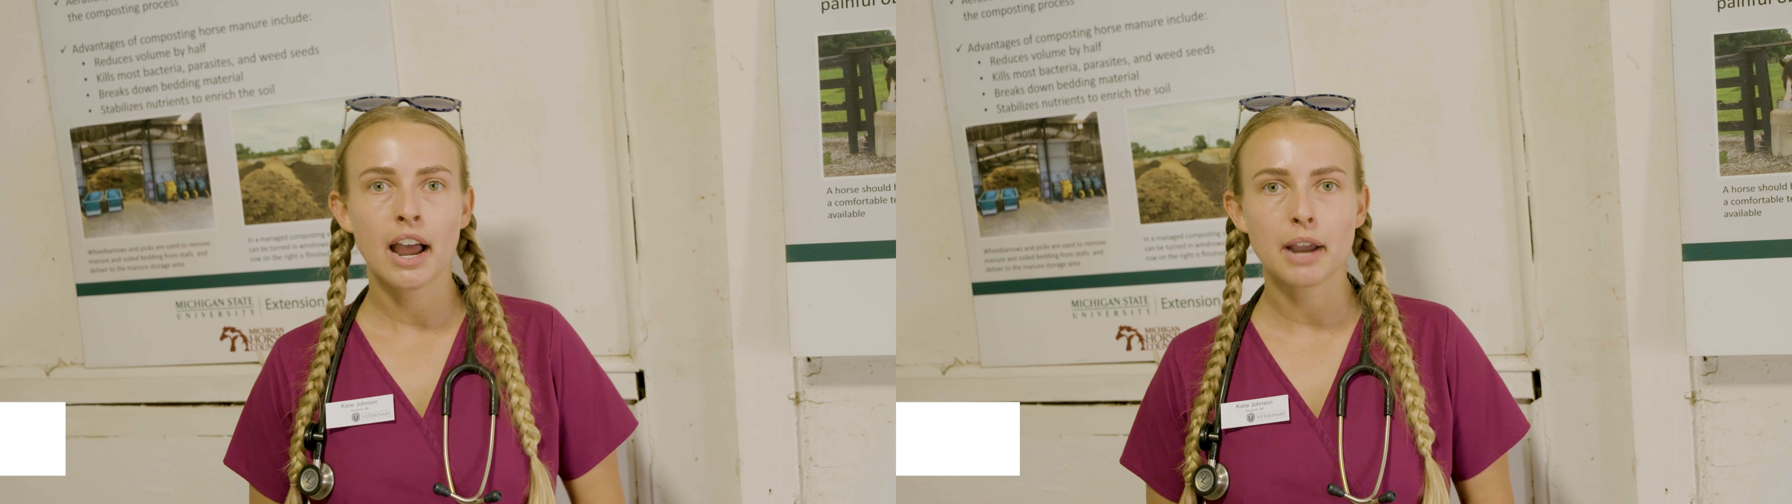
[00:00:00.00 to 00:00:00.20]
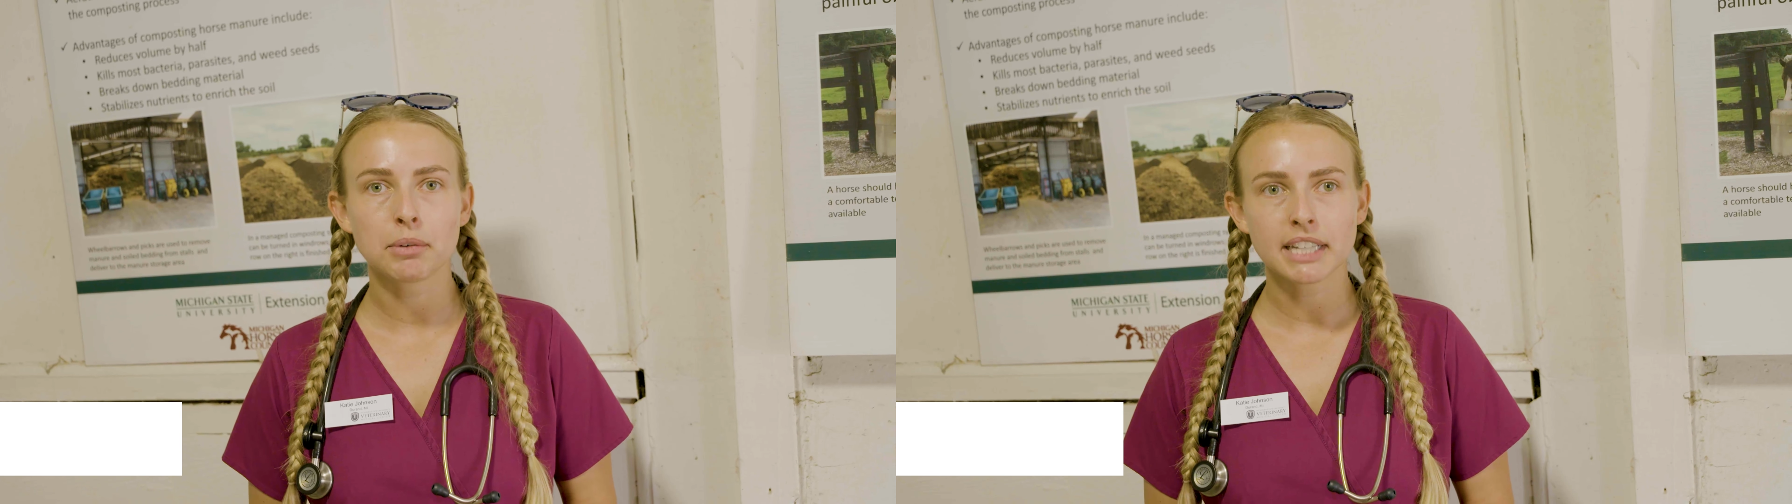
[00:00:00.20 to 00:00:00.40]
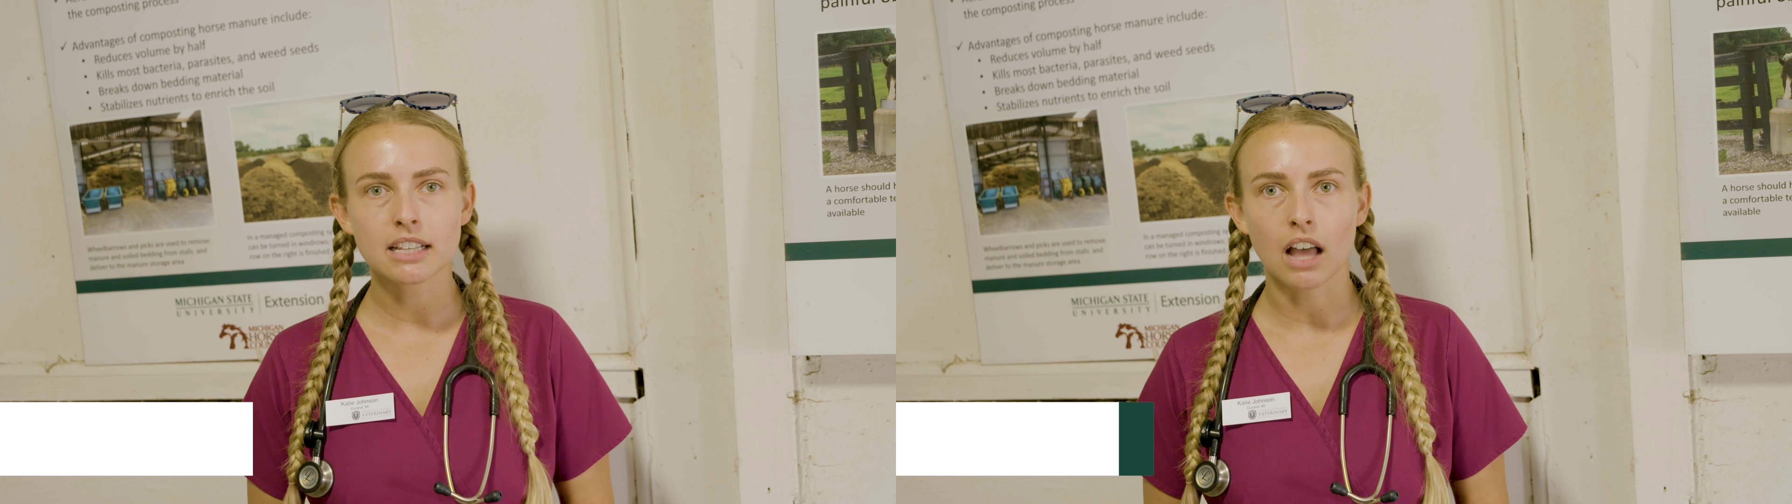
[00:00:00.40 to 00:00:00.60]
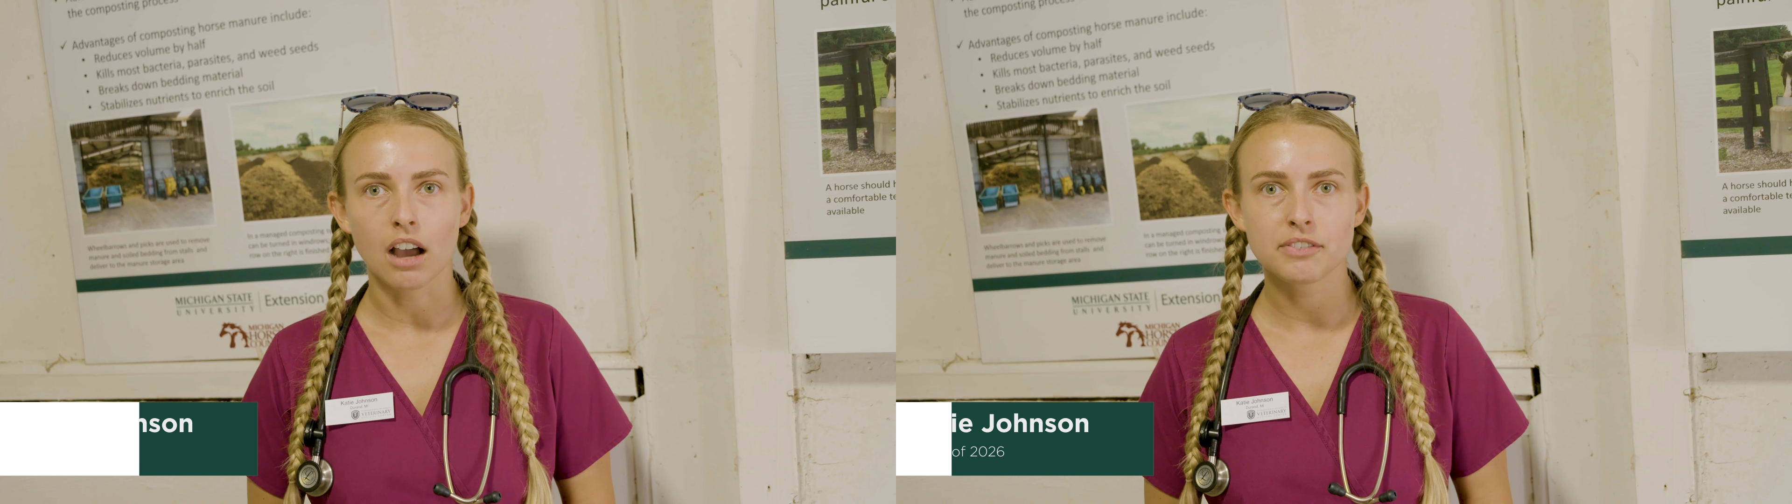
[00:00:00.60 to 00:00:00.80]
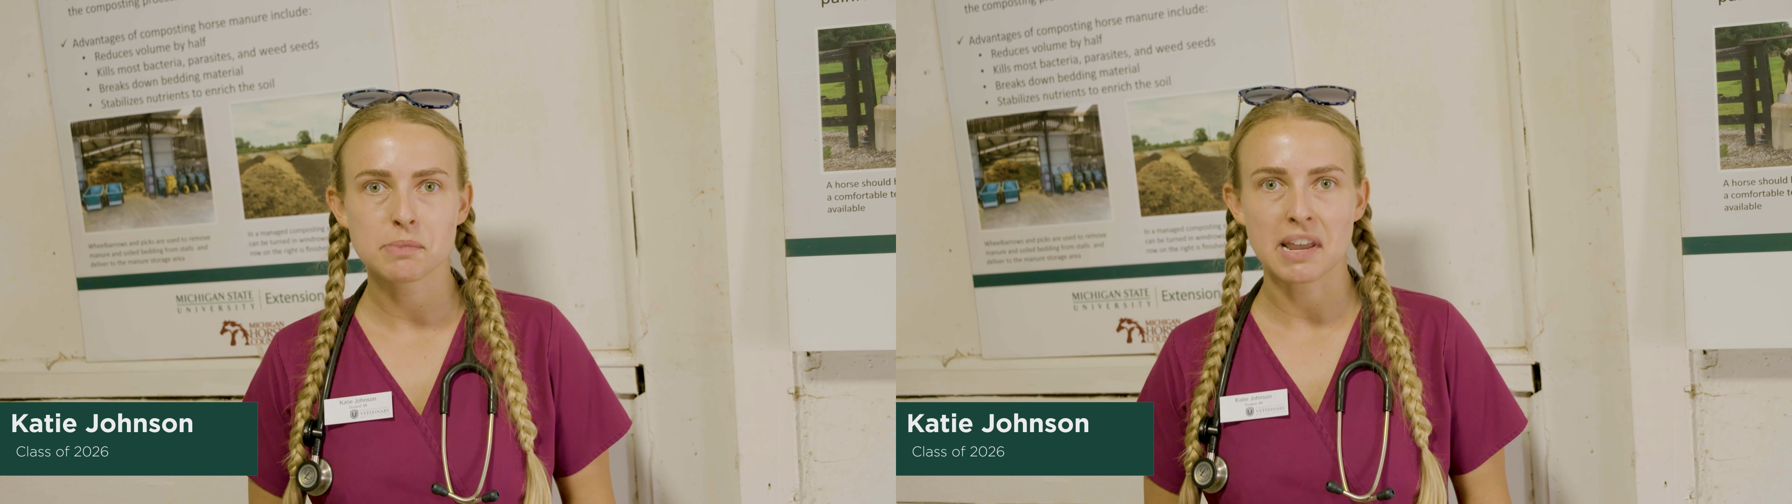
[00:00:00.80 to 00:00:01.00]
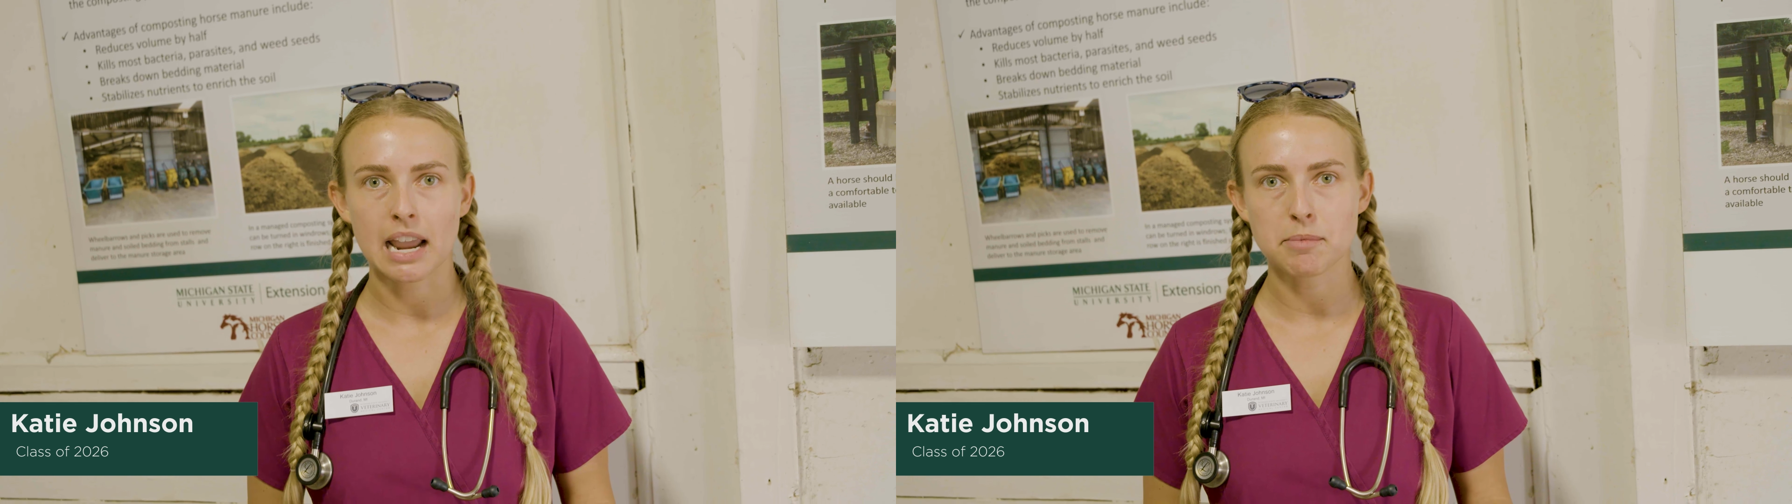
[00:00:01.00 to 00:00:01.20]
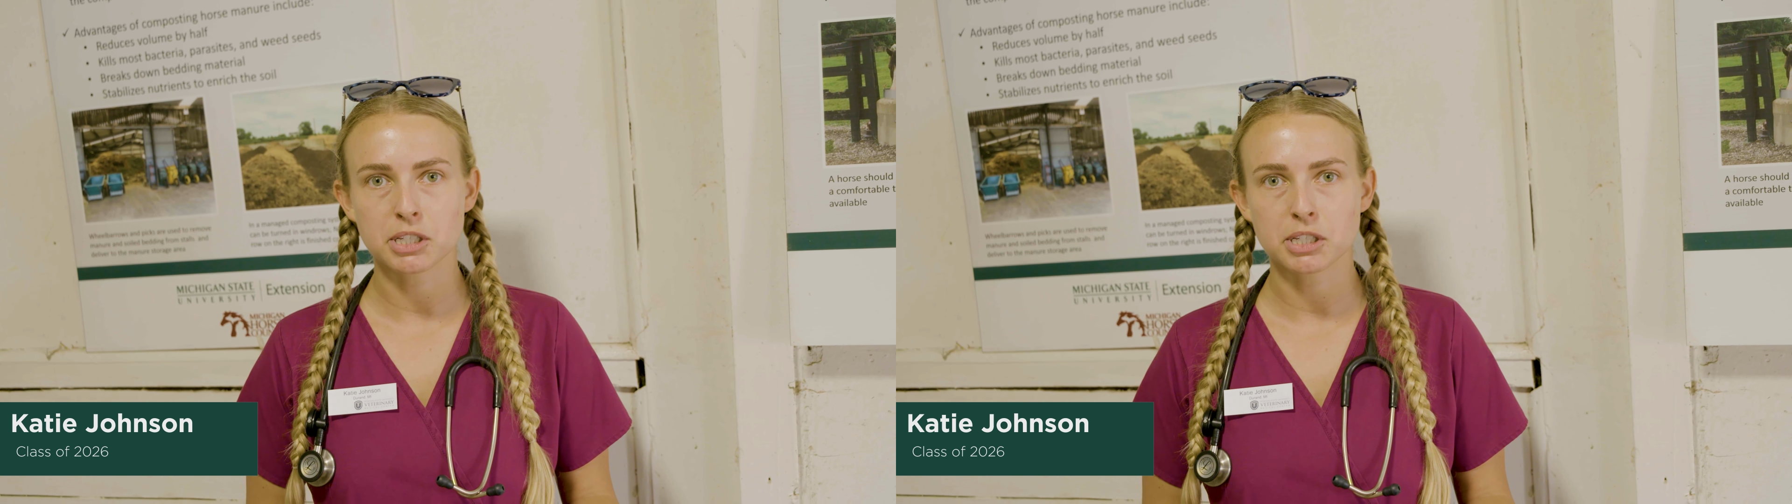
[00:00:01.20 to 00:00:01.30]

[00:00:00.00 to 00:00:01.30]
I really loved being able